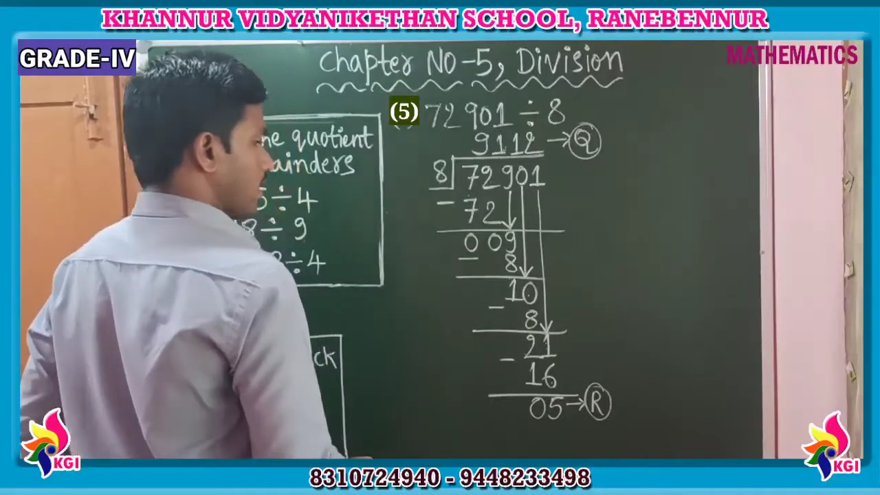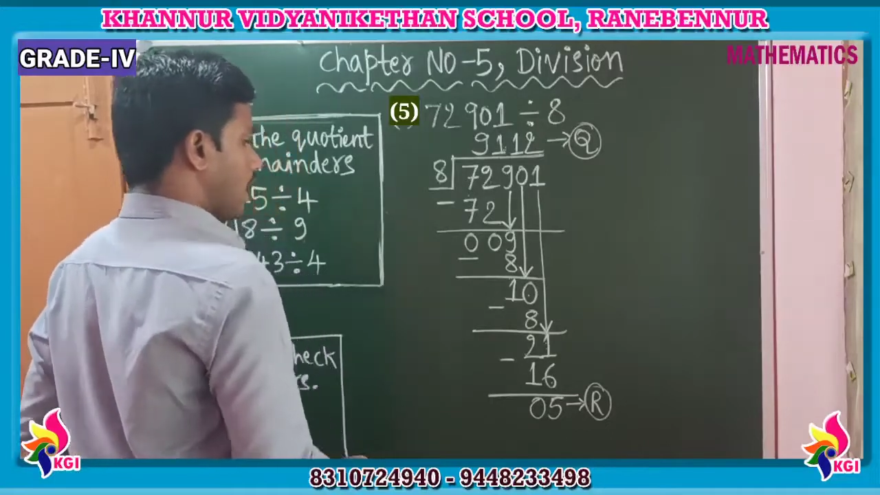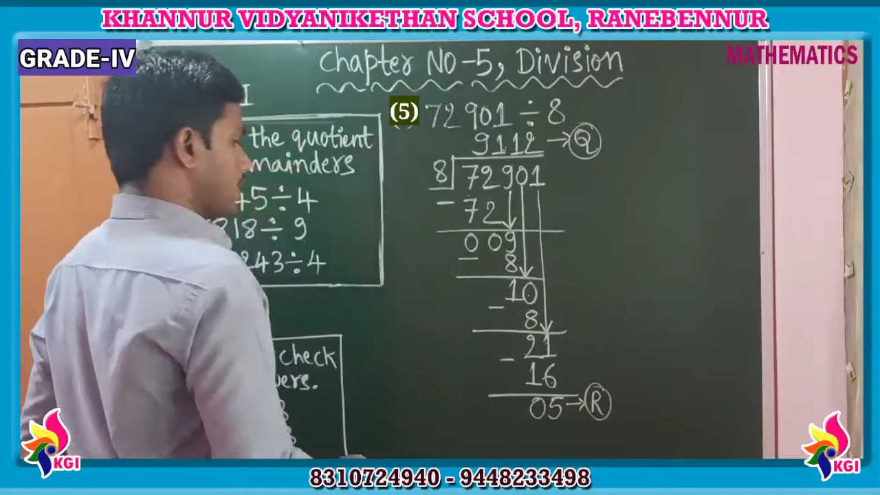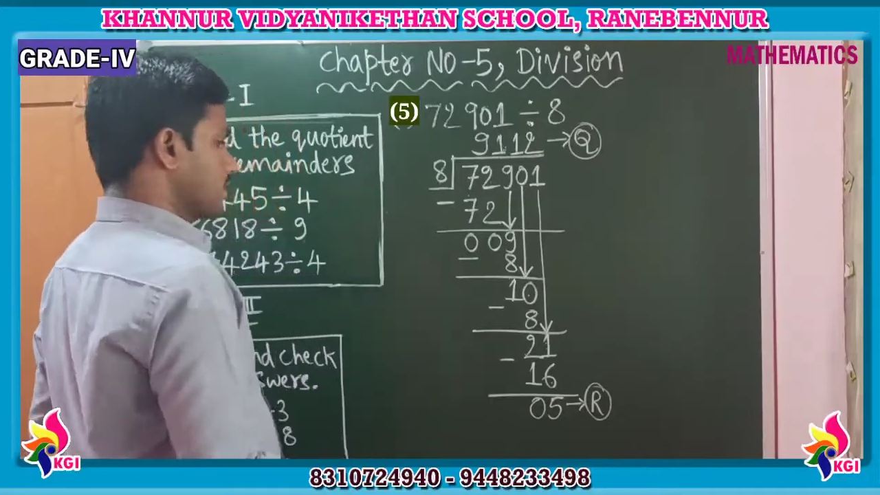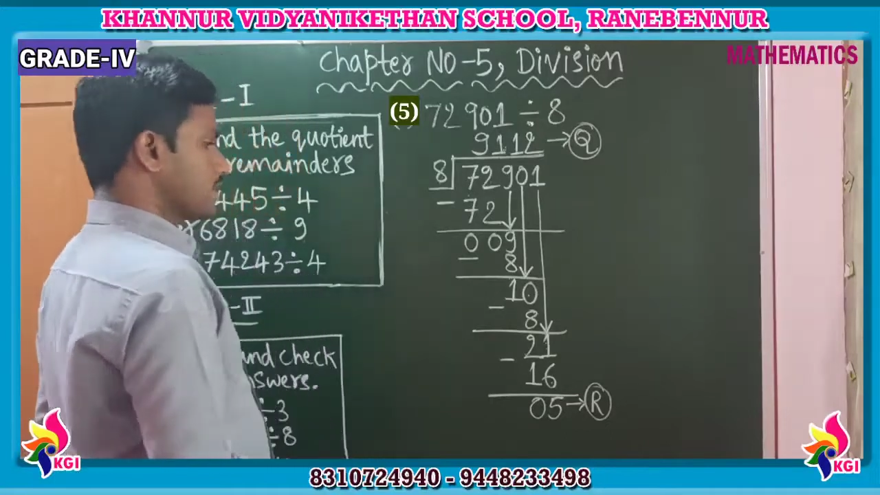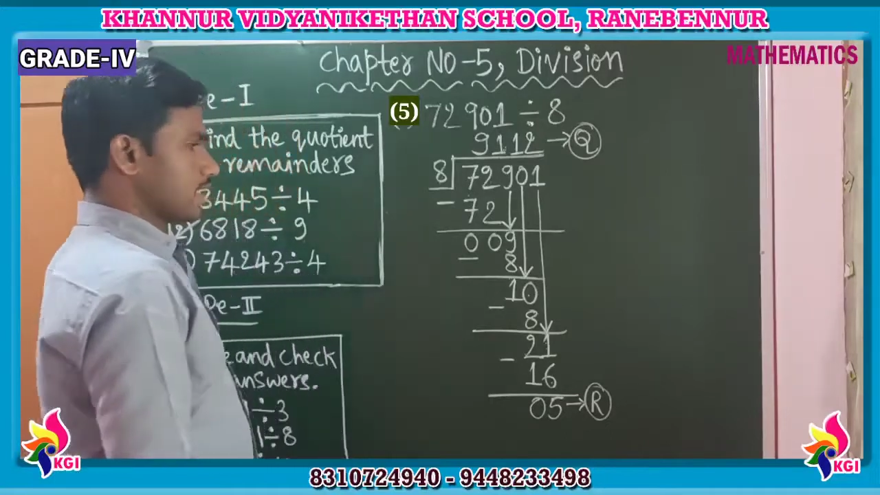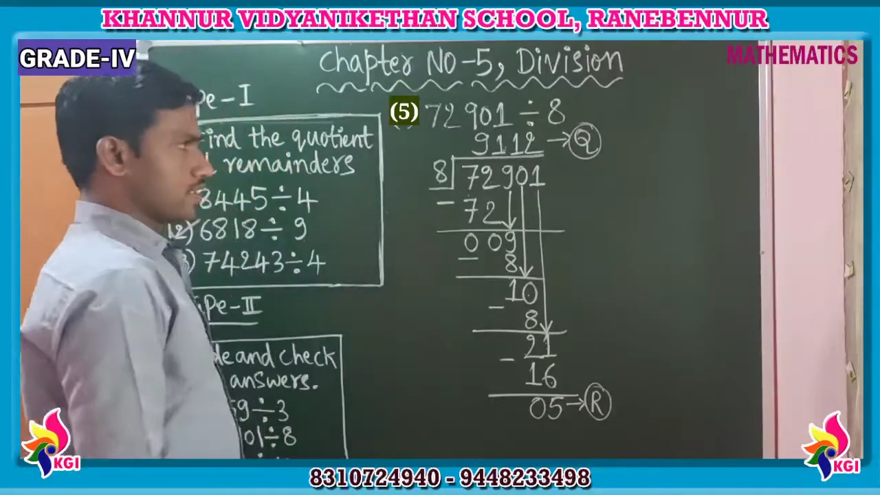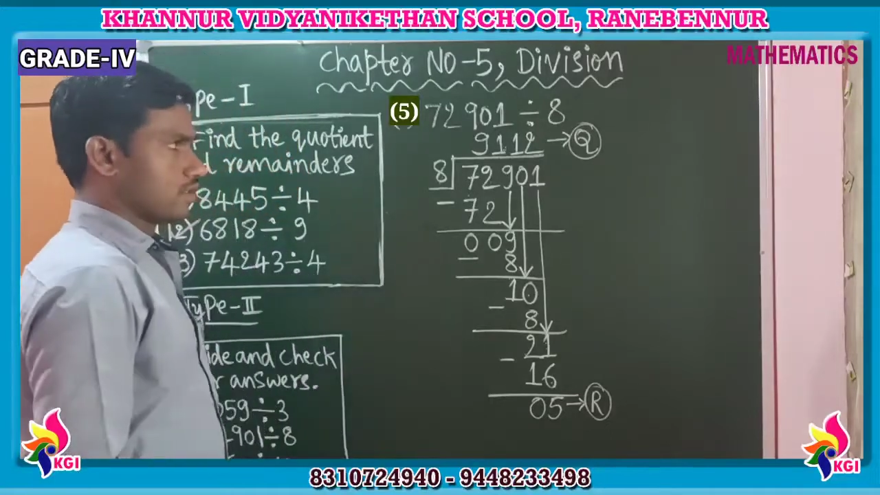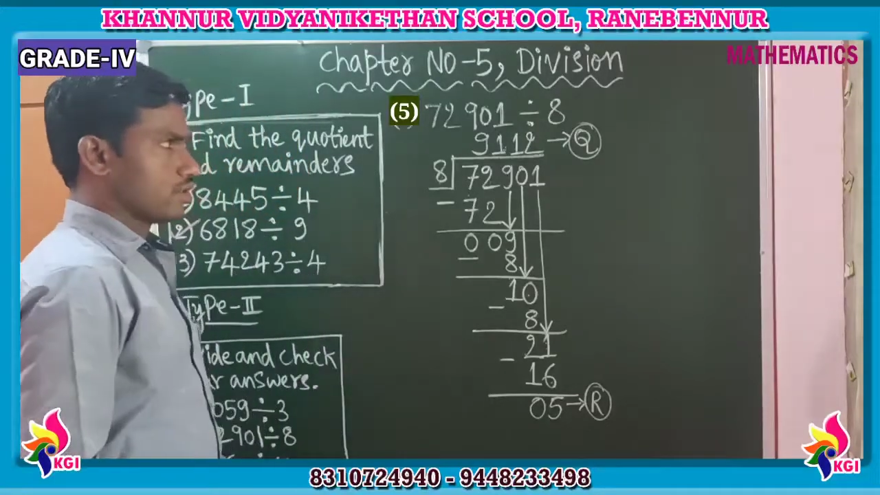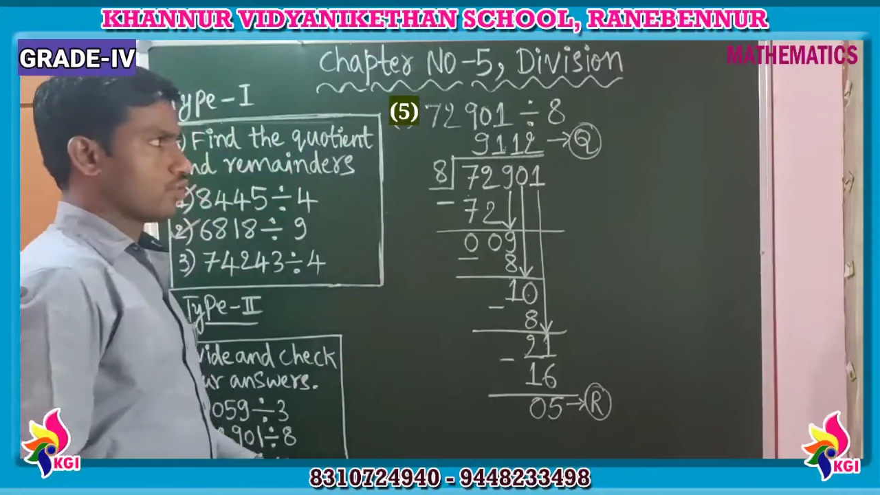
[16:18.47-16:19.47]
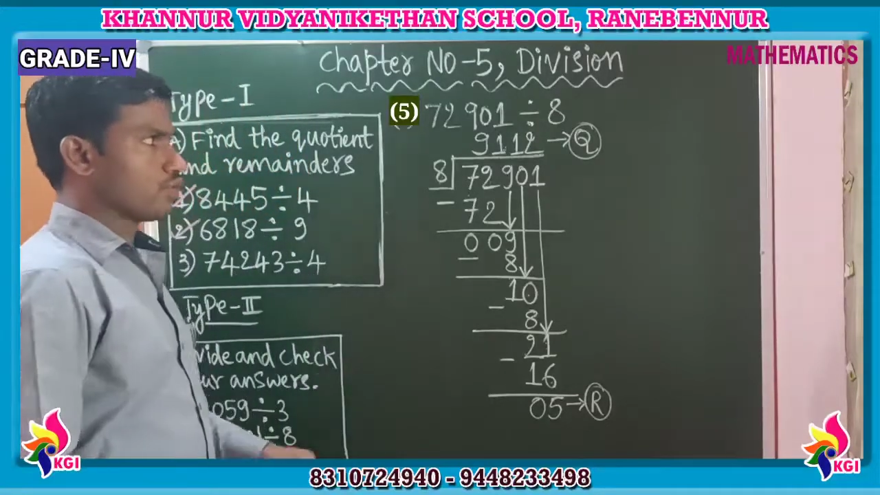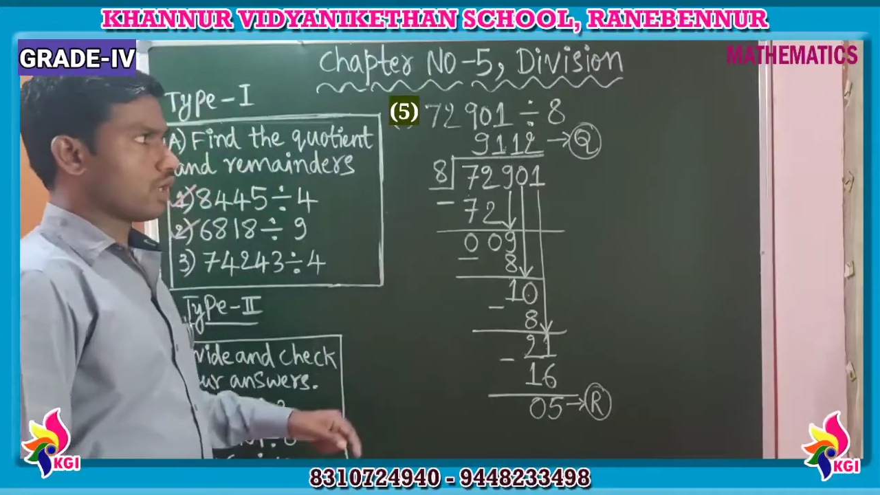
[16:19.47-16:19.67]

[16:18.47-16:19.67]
answer?